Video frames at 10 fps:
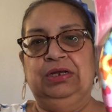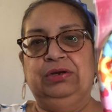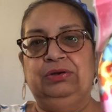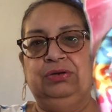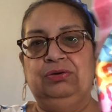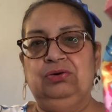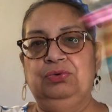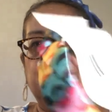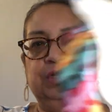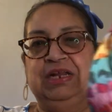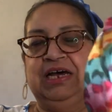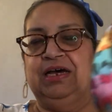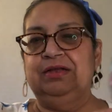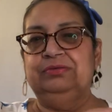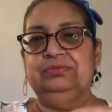you know, it'll go with a
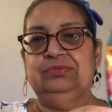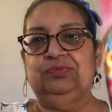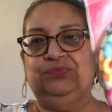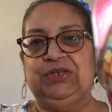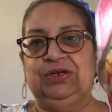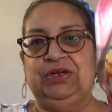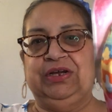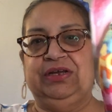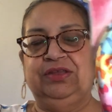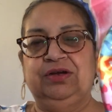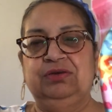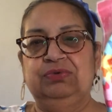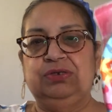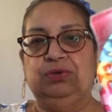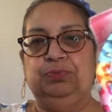lot. And I thought it
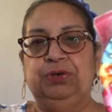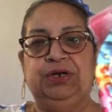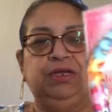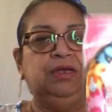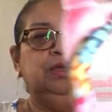was so pretty.